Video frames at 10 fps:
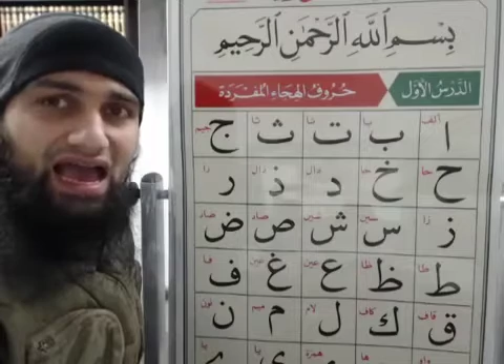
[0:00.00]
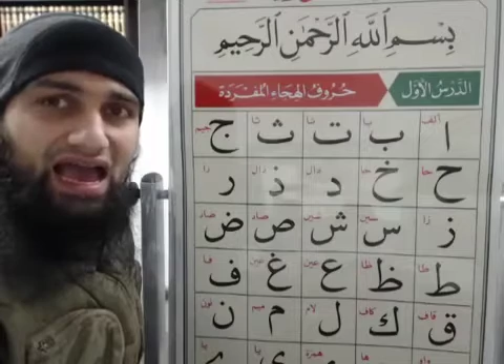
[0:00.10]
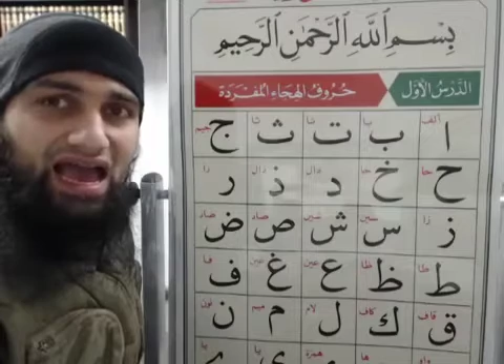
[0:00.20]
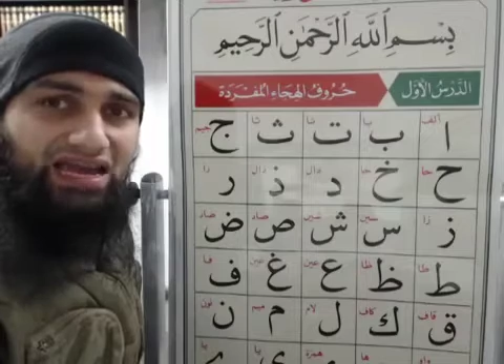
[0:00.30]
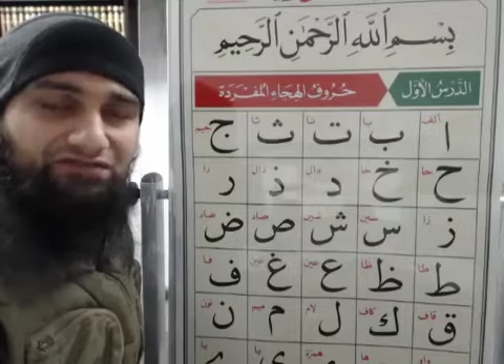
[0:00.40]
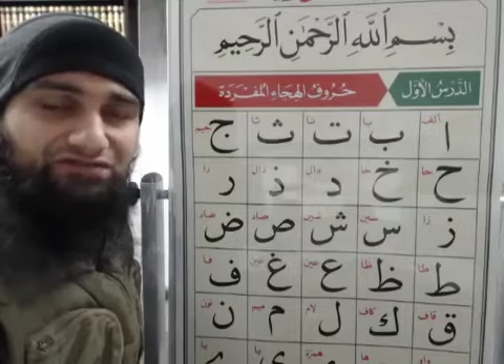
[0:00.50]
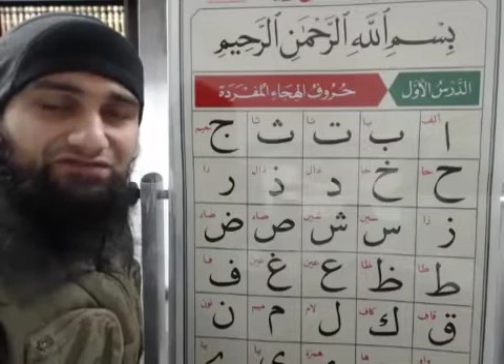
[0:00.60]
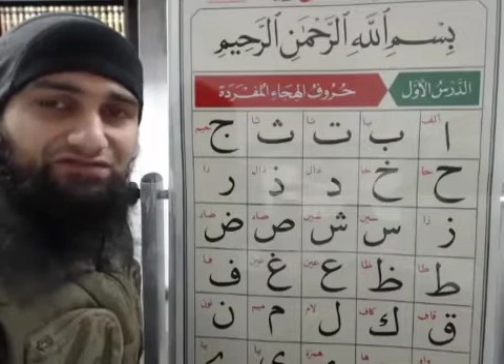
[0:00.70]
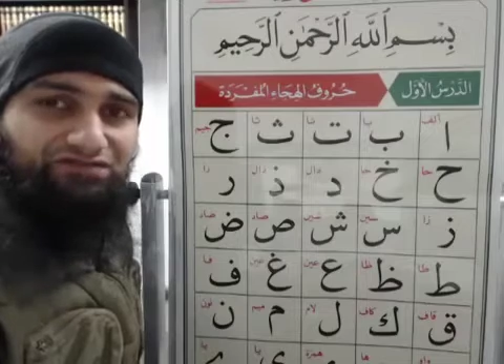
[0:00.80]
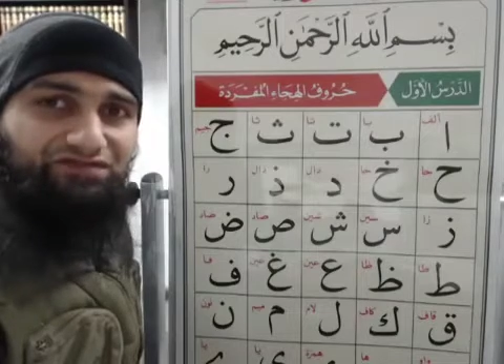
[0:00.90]

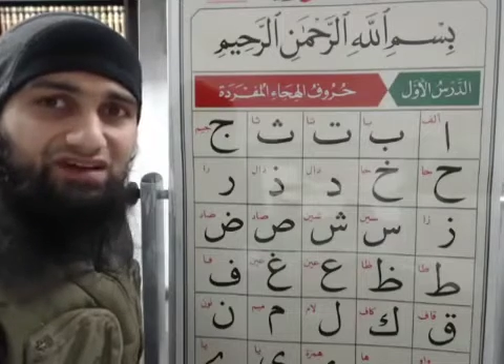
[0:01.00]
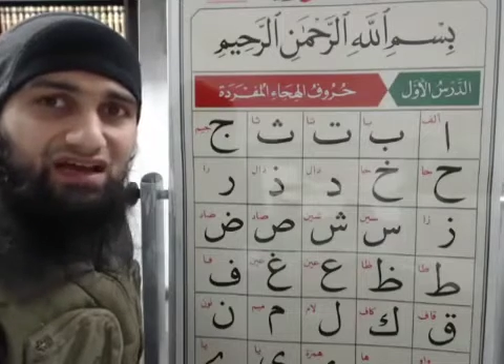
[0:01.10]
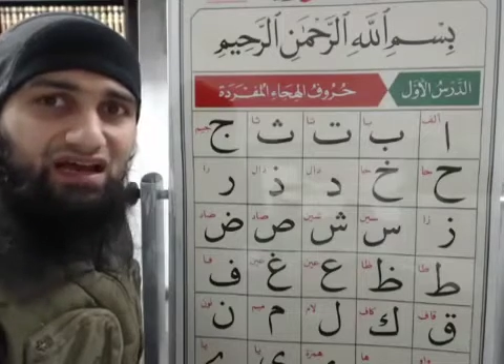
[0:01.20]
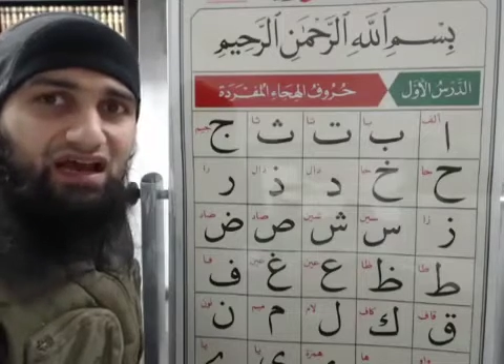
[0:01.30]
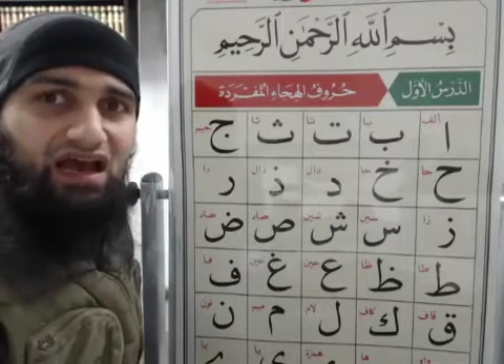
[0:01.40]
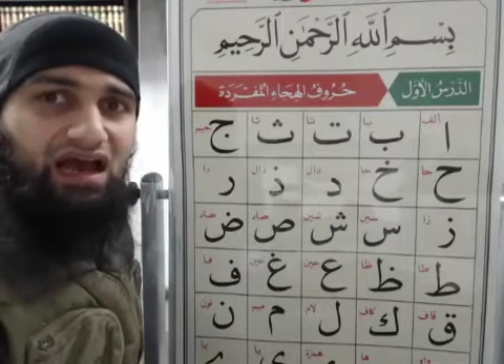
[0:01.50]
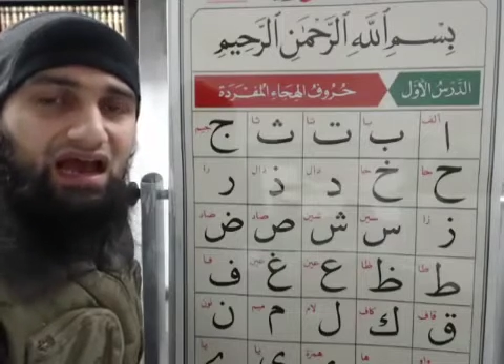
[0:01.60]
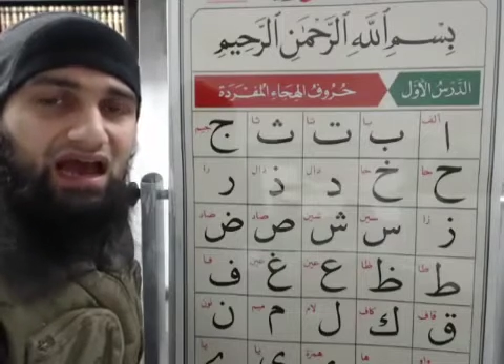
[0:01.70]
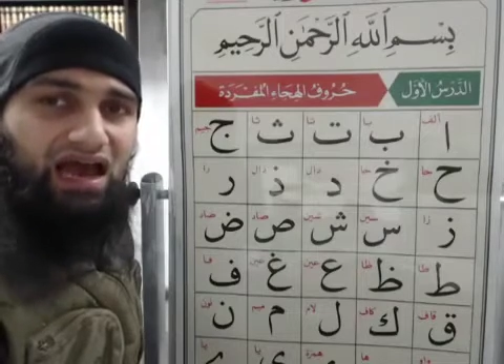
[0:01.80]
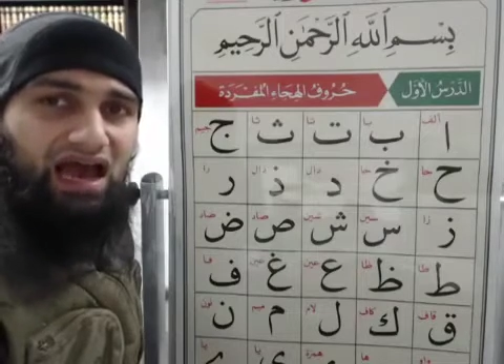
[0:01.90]
alif,
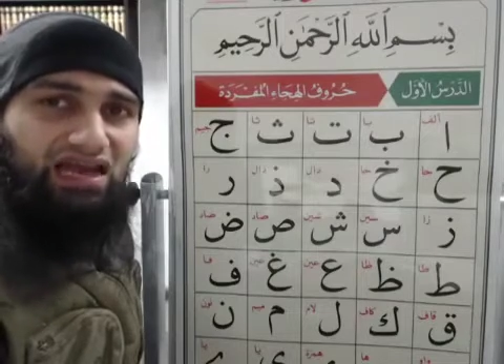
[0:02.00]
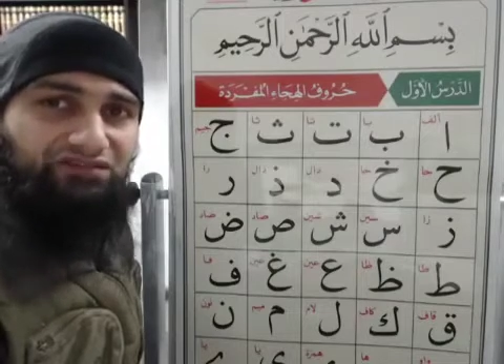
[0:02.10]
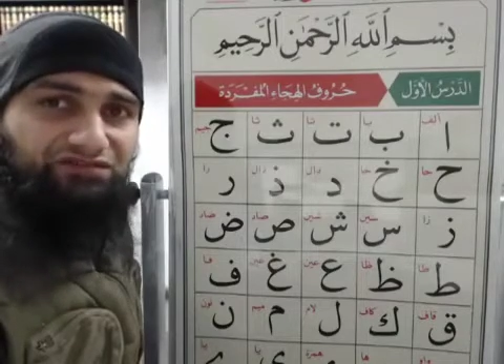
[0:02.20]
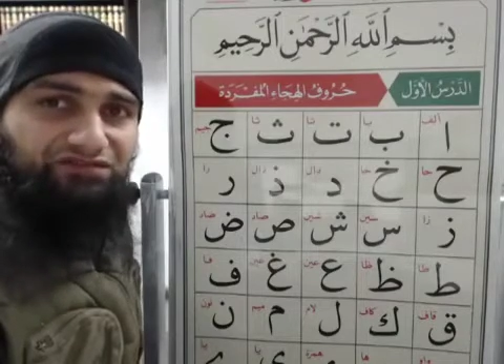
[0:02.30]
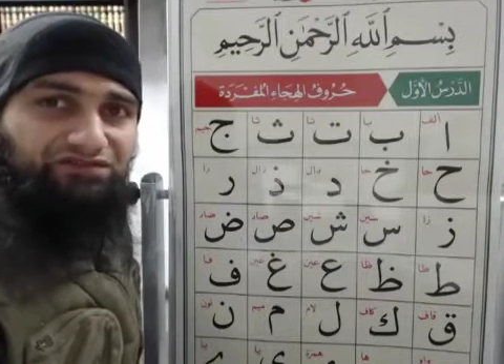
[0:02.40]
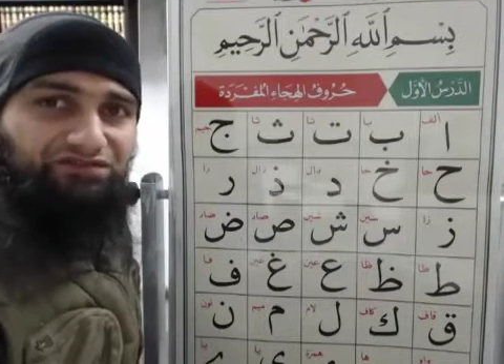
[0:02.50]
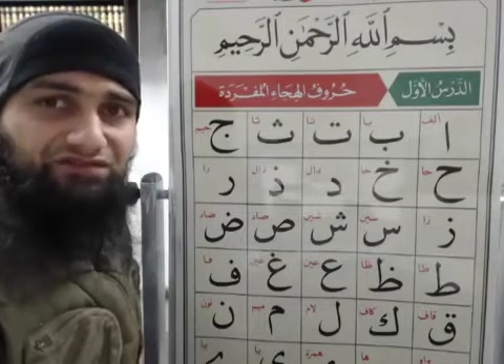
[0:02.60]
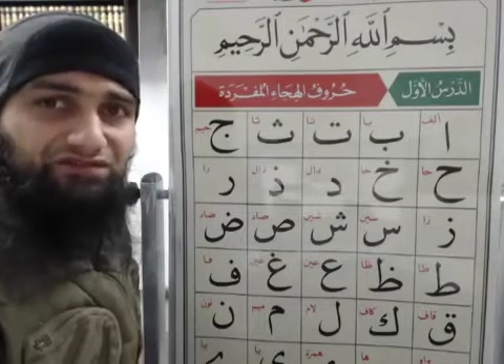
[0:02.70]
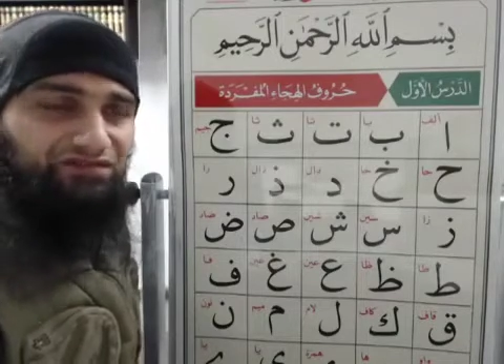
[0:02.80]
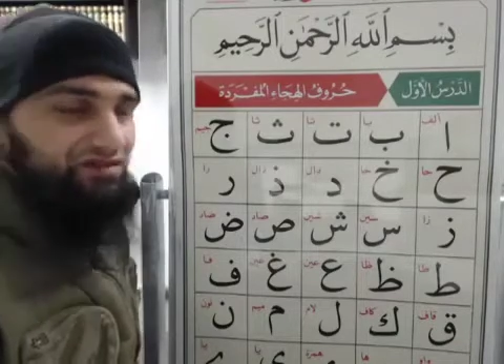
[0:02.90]

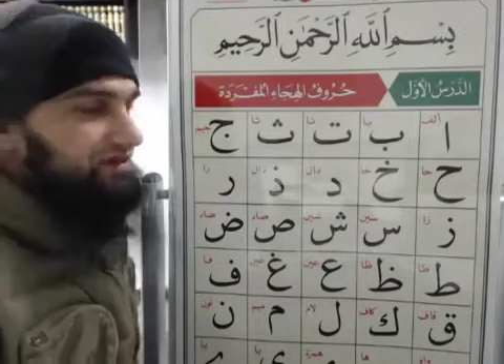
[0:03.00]
alif.